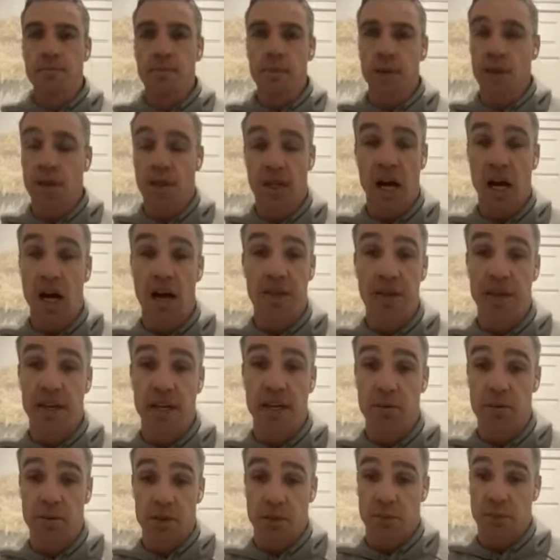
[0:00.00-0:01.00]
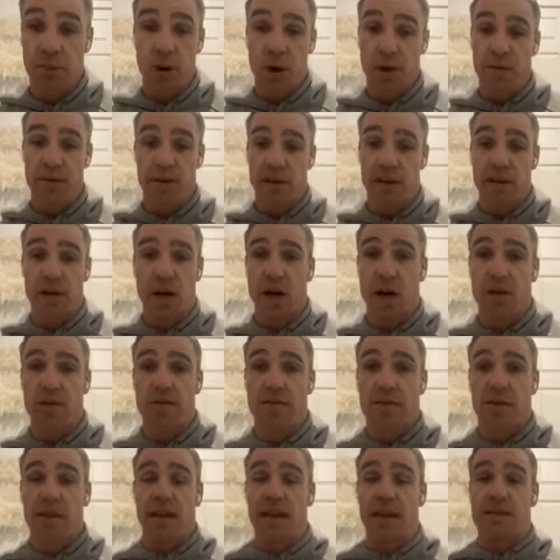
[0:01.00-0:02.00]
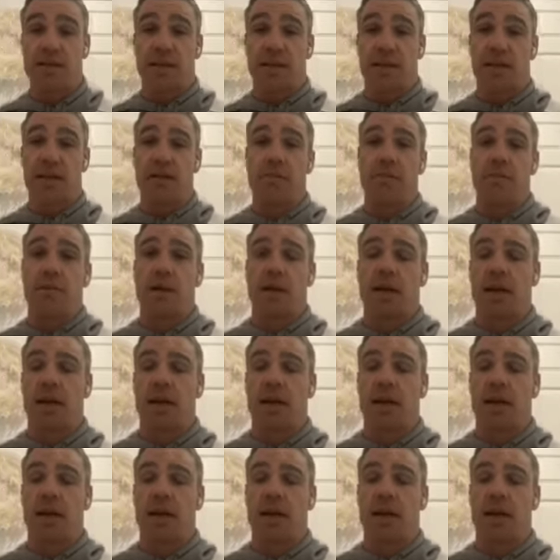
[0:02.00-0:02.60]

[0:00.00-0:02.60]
Yeah, I think he was a perfect coach for that team.